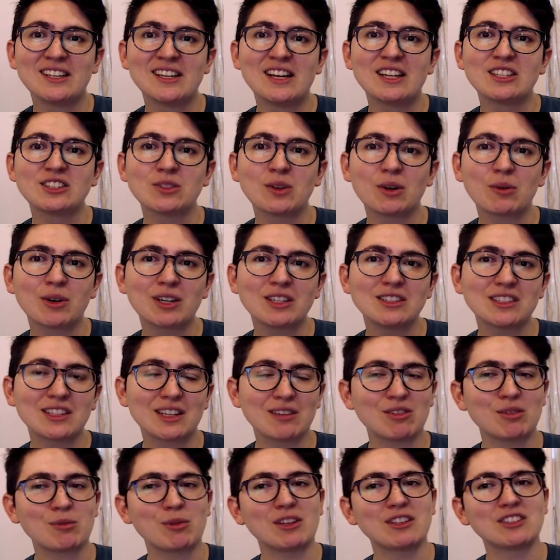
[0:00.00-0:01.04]
So I wanted to give
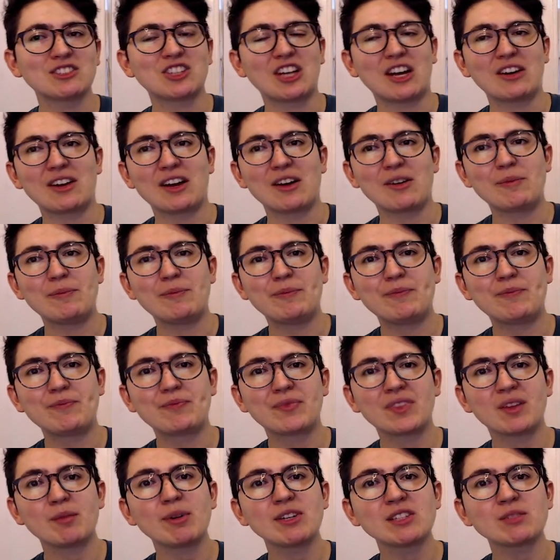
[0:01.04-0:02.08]
them all a shout out.
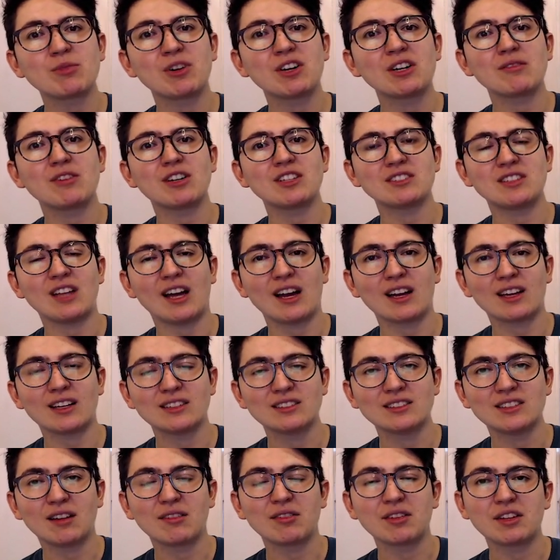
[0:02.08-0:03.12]
The best part of our stack is
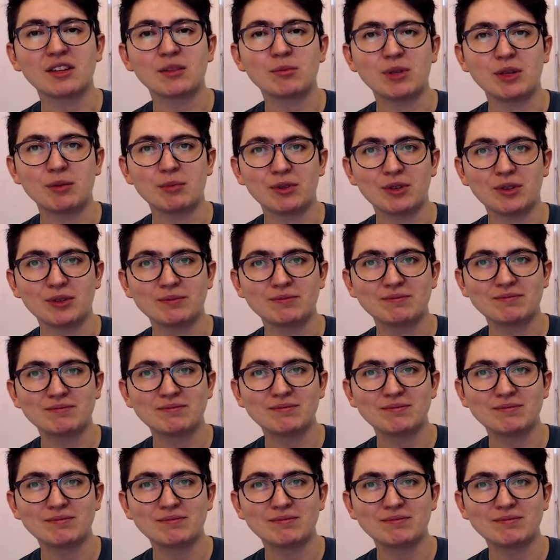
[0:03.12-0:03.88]
definitely the people